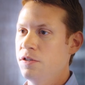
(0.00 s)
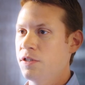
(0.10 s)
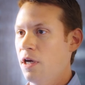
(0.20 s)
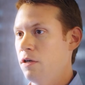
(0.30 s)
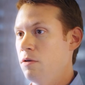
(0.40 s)

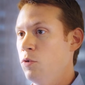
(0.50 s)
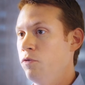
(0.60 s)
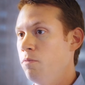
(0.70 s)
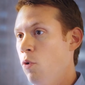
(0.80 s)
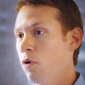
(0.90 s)
decided to
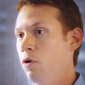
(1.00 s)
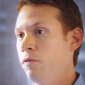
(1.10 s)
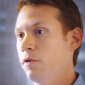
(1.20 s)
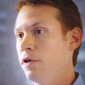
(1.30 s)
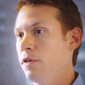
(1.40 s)
move more
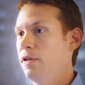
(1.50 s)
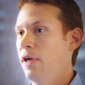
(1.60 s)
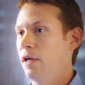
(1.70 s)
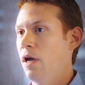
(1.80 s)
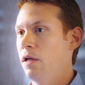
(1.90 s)
over into the
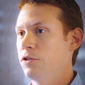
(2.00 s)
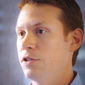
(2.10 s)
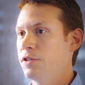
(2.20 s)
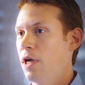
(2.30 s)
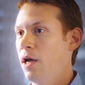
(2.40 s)
technology
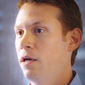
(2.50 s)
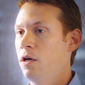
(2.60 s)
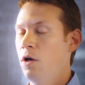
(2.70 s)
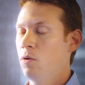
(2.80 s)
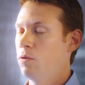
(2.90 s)
side,
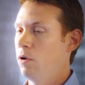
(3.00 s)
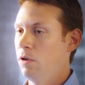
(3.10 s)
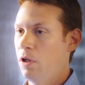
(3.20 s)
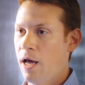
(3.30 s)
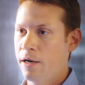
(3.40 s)
wrote a
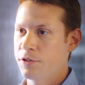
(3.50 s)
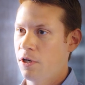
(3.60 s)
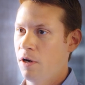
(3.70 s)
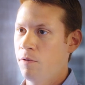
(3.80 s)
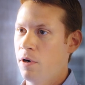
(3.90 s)
lot of
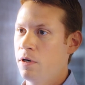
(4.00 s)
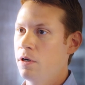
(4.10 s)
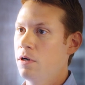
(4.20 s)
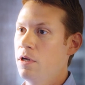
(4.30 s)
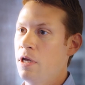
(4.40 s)
software
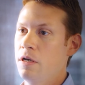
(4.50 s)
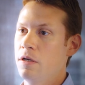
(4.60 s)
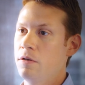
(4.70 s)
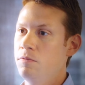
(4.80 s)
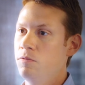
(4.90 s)

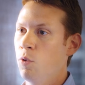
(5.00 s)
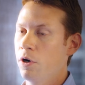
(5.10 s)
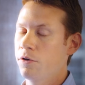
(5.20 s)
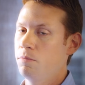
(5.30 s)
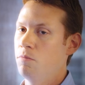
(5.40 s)
and
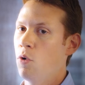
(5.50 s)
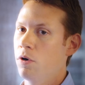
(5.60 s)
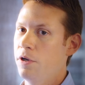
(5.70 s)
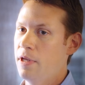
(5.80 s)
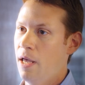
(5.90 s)
worked
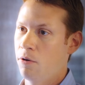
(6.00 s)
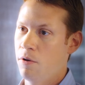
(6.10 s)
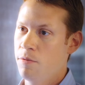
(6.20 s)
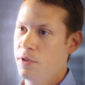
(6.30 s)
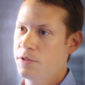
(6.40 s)
more in the
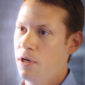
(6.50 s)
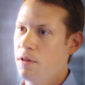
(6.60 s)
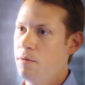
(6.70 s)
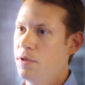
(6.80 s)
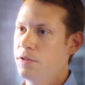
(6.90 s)
algorithmic side of
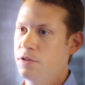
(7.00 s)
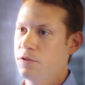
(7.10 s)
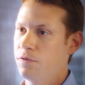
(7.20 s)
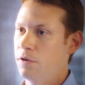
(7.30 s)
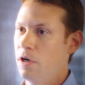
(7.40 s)
the business
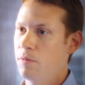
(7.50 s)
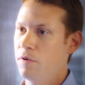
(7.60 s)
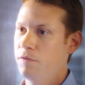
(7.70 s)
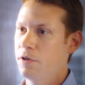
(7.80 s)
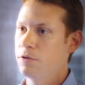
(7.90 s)
for a number
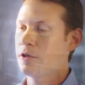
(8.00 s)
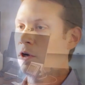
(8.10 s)
of years,